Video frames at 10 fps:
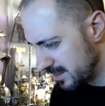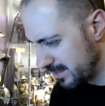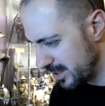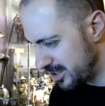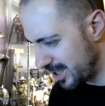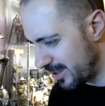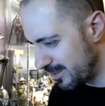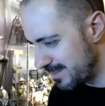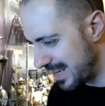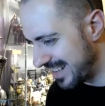which I
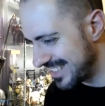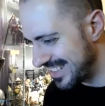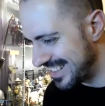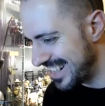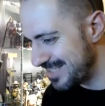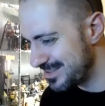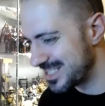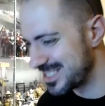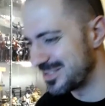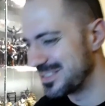will make the lady with
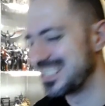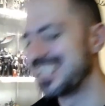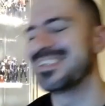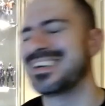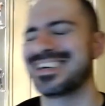the stolen teeth.